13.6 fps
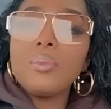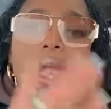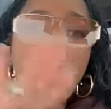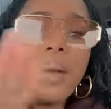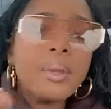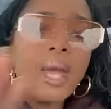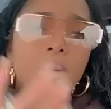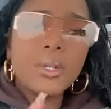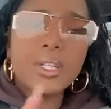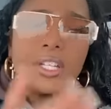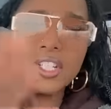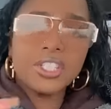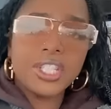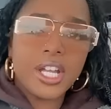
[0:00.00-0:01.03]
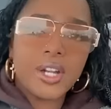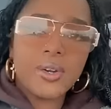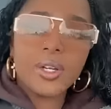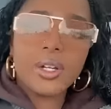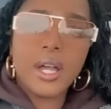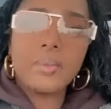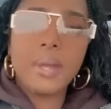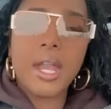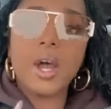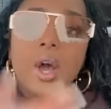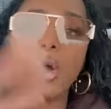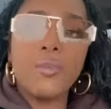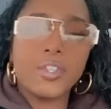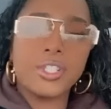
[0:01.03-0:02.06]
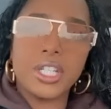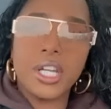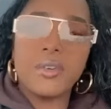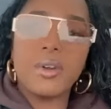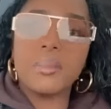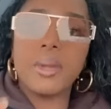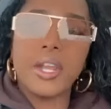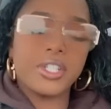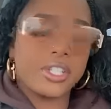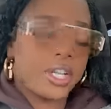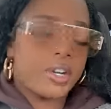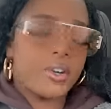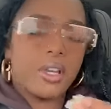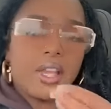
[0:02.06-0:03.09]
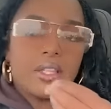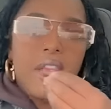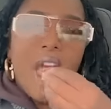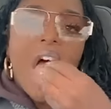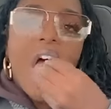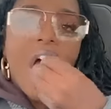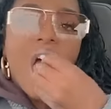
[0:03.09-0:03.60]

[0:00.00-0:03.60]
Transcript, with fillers: I'm not really a sharer. I'm not an oversharer. I'm not a sharer like that.